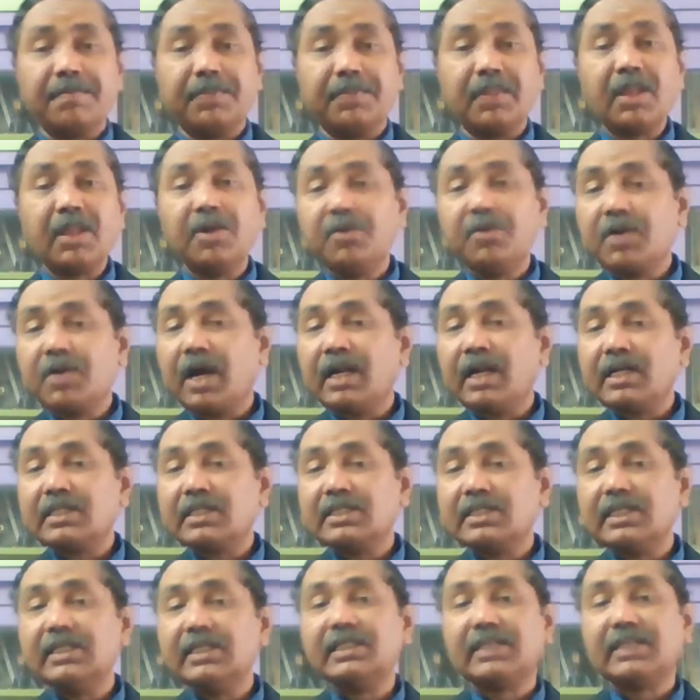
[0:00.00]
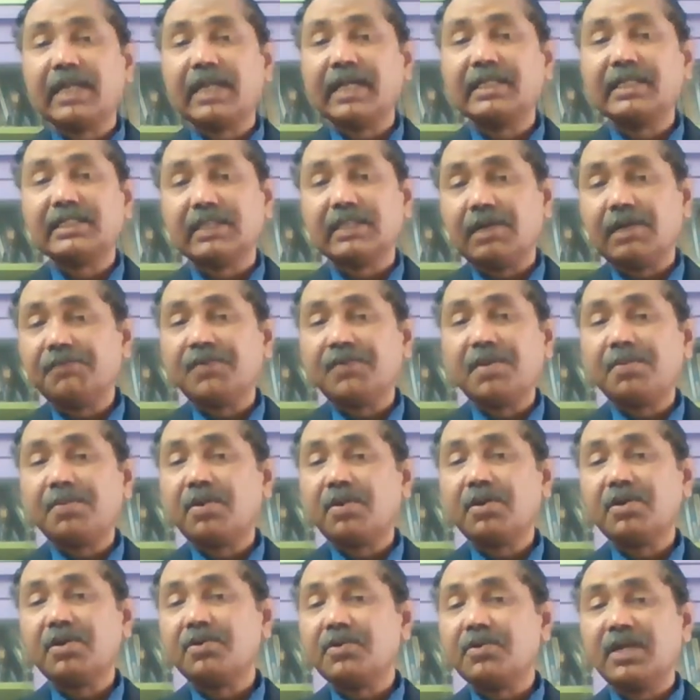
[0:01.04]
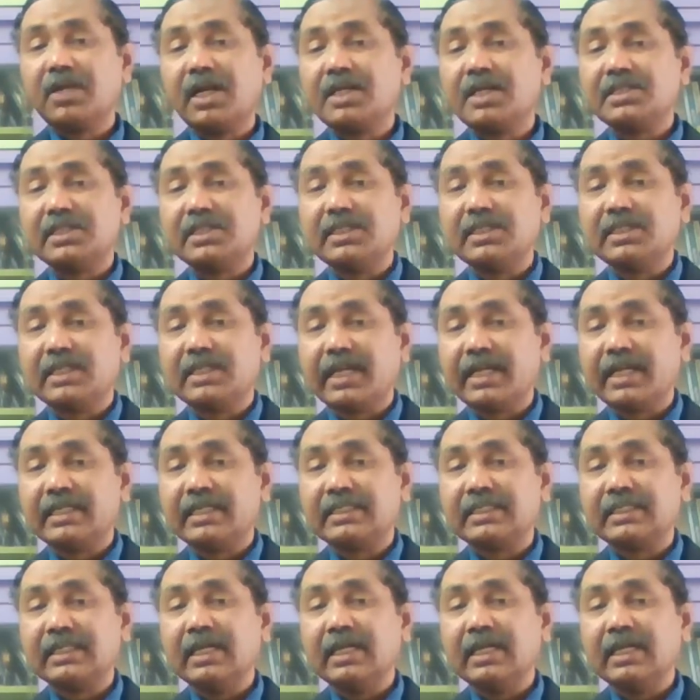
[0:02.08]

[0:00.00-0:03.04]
You can't see it right. Software product, you cannot see it right.